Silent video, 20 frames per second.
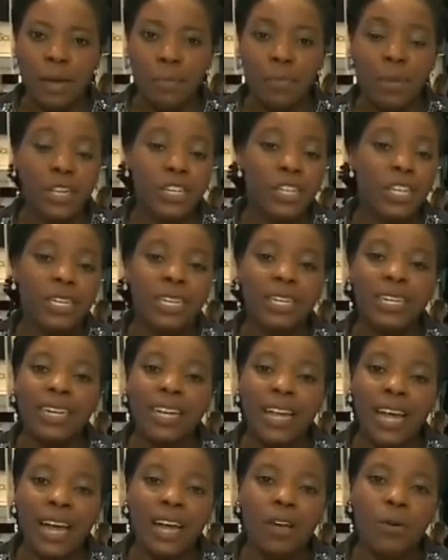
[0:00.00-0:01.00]
But she didn't
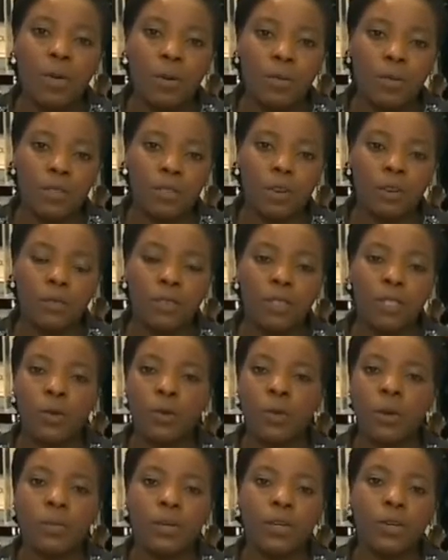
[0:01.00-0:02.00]
like what was offered to
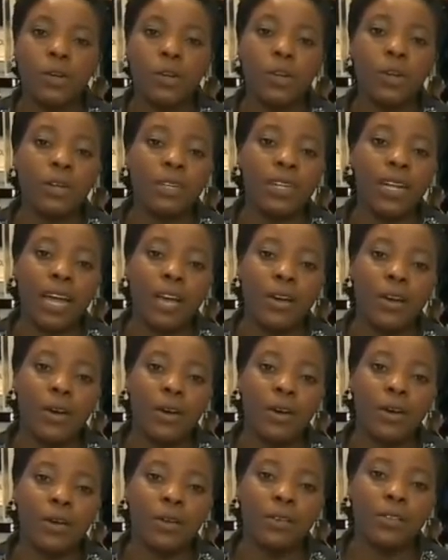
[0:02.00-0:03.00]
women who looked like her.